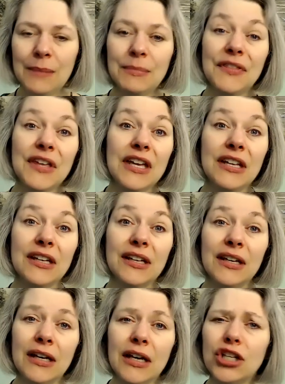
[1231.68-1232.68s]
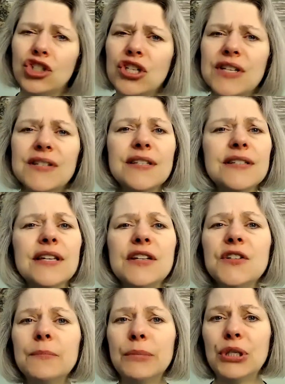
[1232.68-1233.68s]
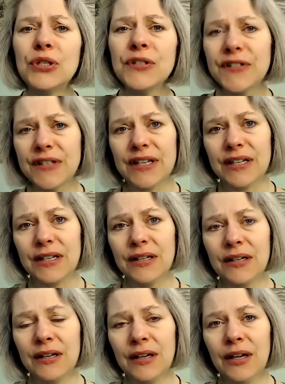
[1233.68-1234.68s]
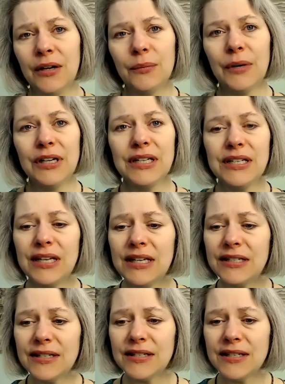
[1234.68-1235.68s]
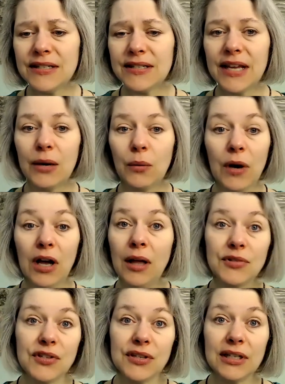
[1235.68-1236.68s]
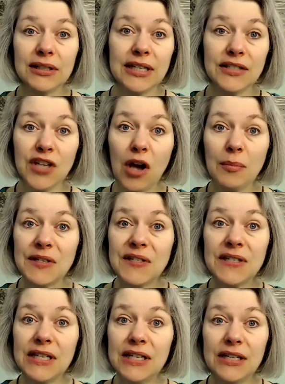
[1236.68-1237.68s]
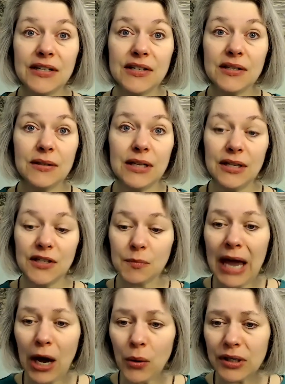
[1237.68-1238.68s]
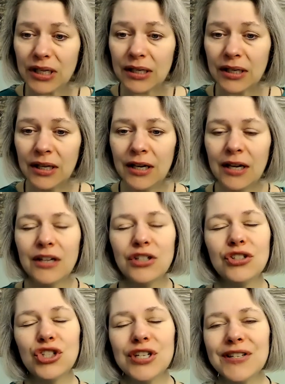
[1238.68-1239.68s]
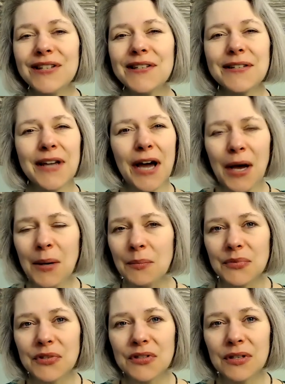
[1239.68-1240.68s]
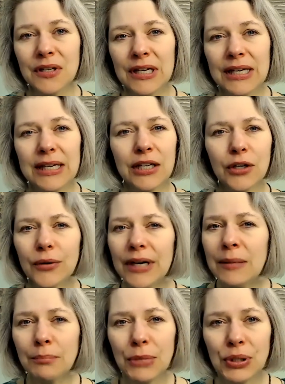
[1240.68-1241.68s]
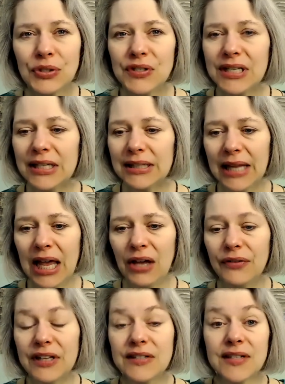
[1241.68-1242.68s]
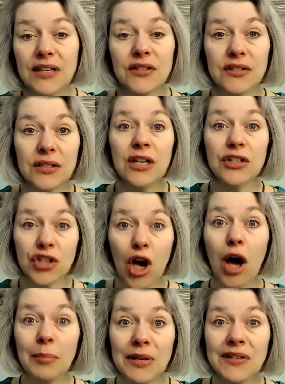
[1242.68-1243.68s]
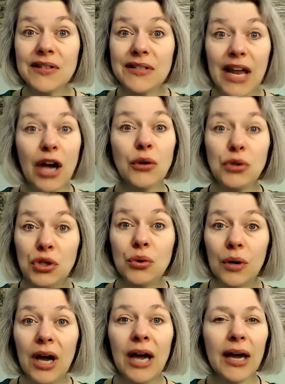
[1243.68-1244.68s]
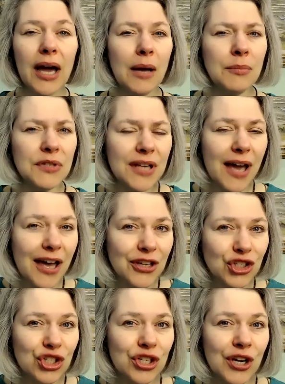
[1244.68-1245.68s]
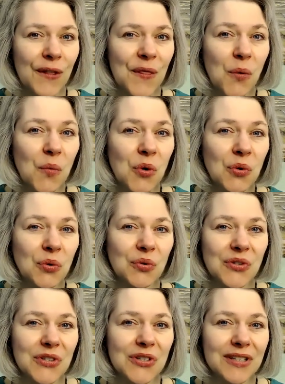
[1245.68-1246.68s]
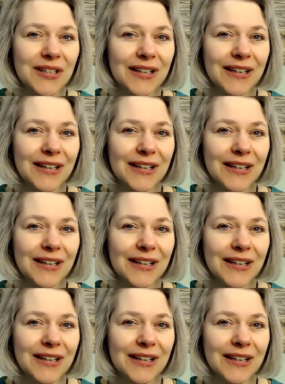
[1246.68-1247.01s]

But then Jesus, in his mercy, right he he doesn't say well i'm just going to let thomas sit in his in his pouting jesus comes in great mercy and love and says thomas now you come touch the wounds